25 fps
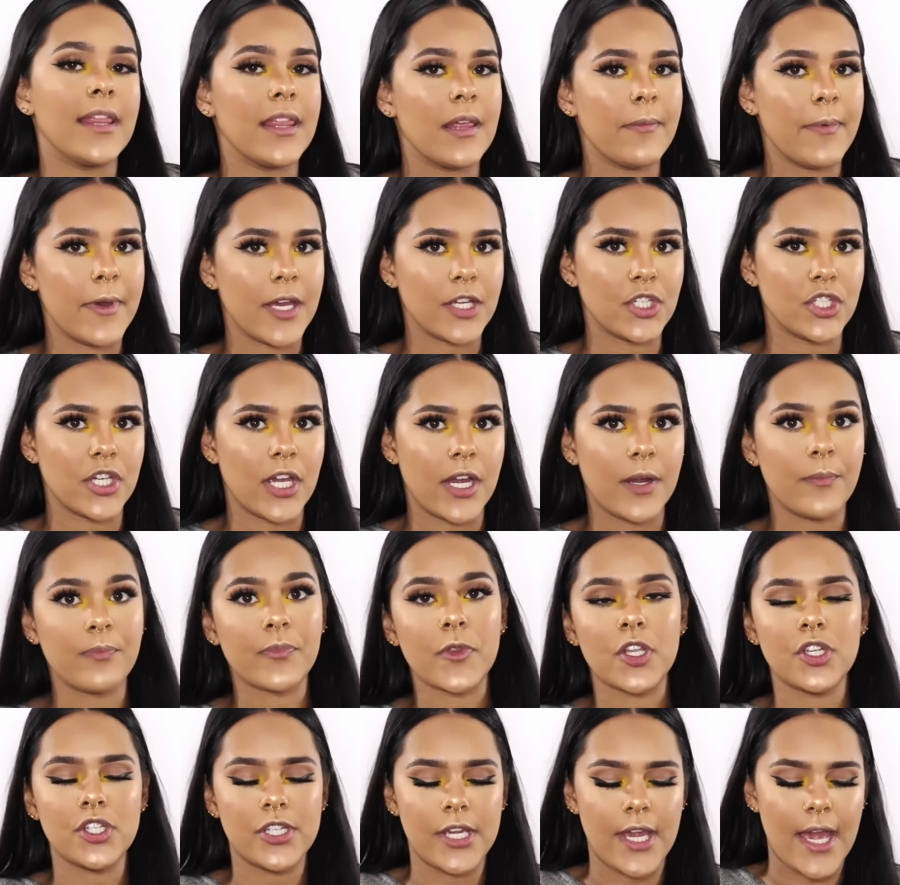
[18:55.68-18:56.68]
in the picture,
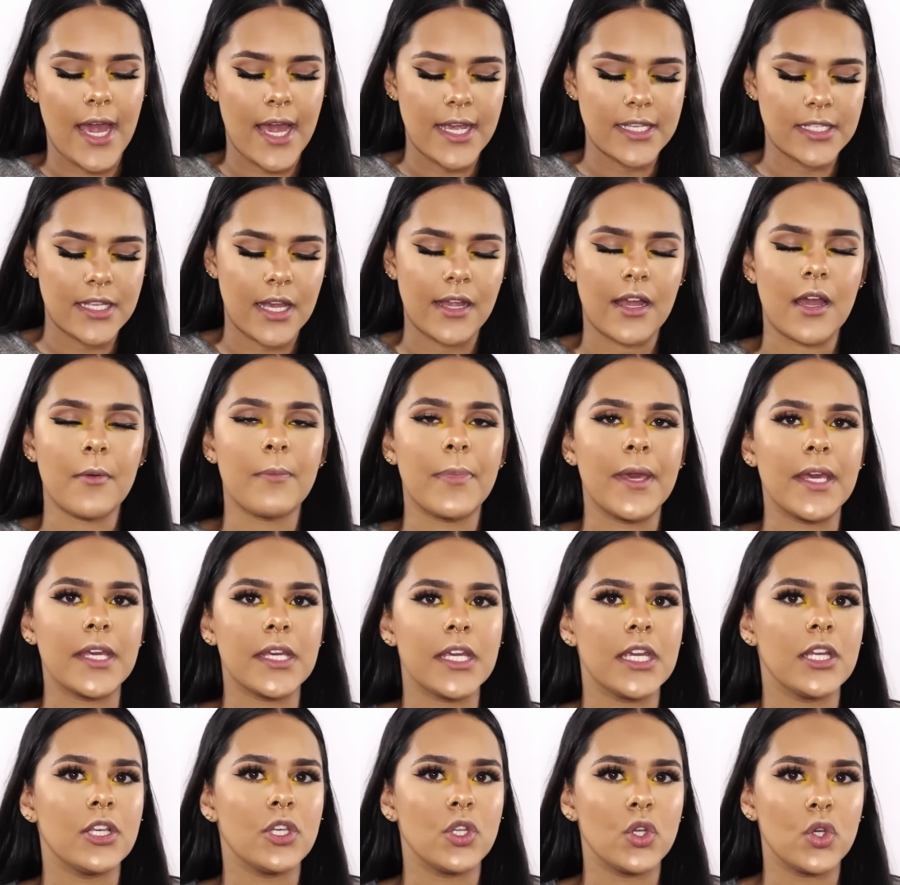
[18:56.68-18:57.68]
she has like a
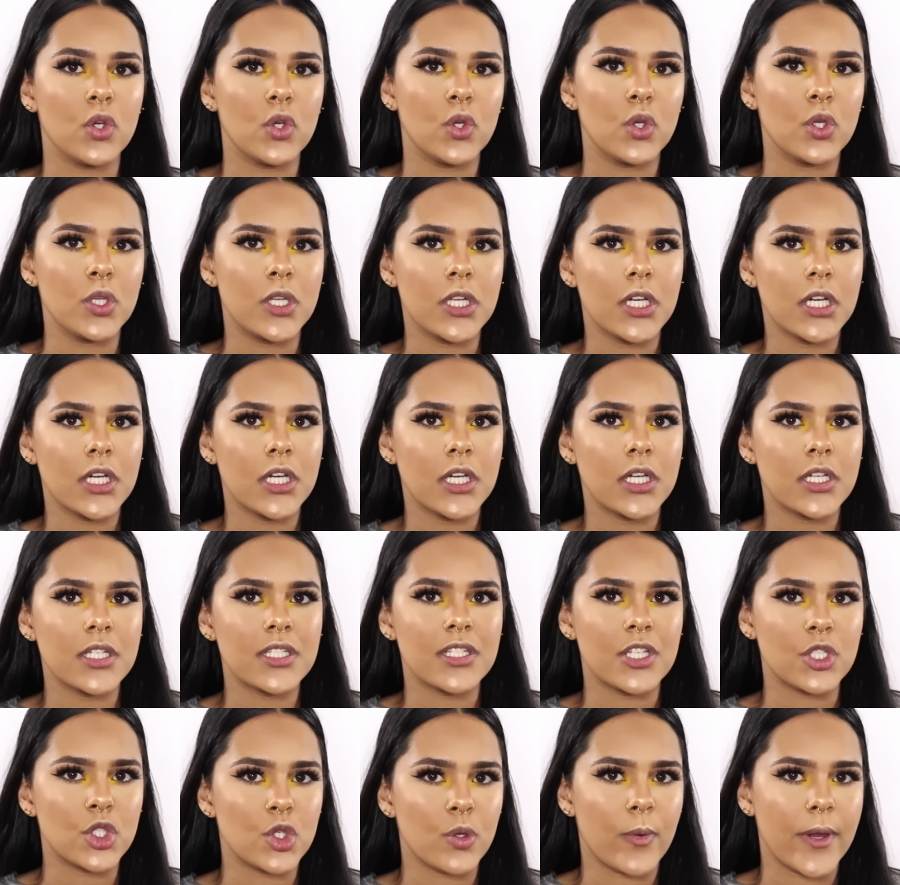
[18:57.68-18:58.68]
pinky nude
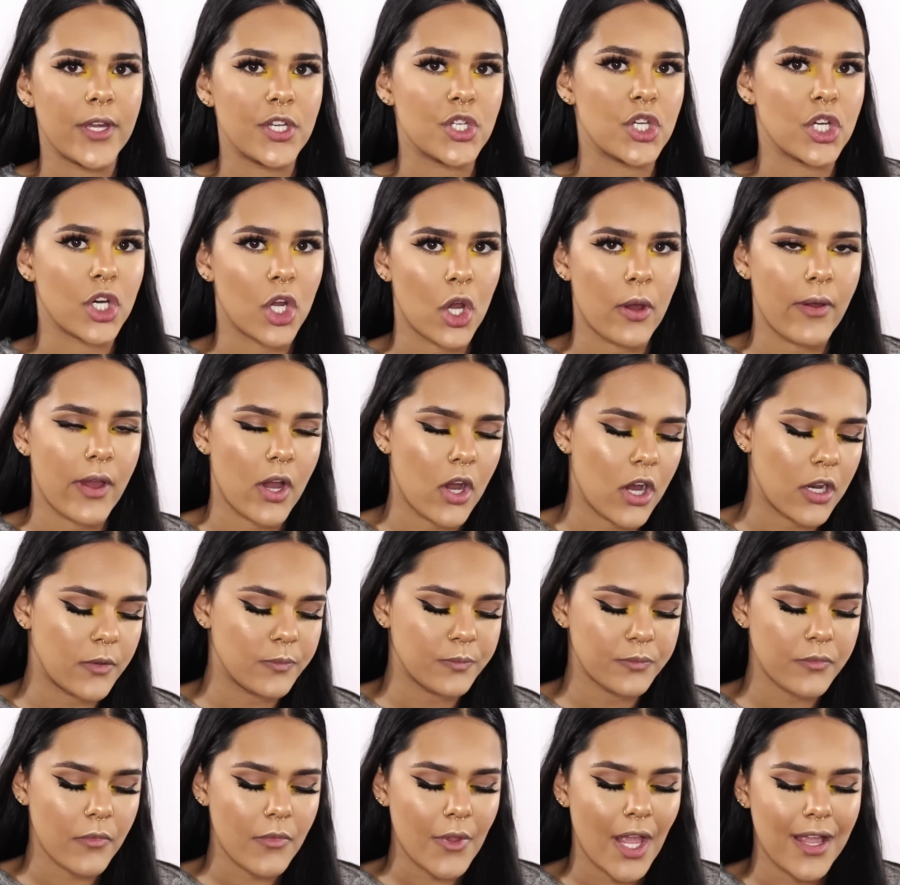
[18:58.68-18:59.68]
situation going
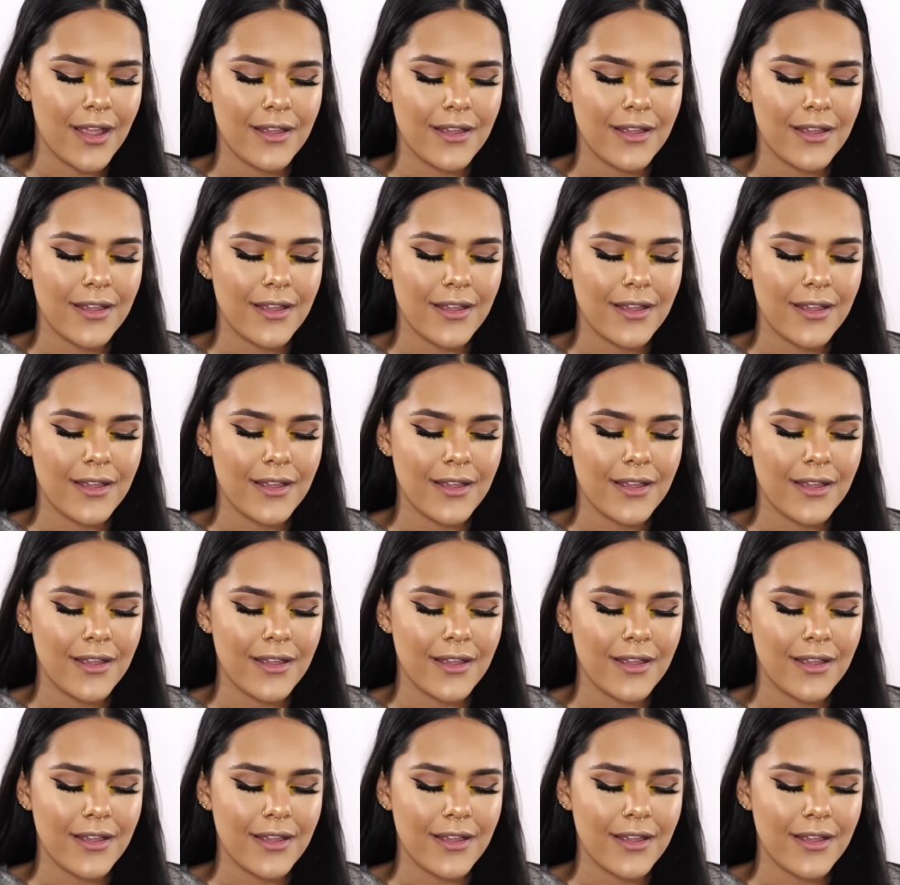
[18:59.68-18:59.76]
on.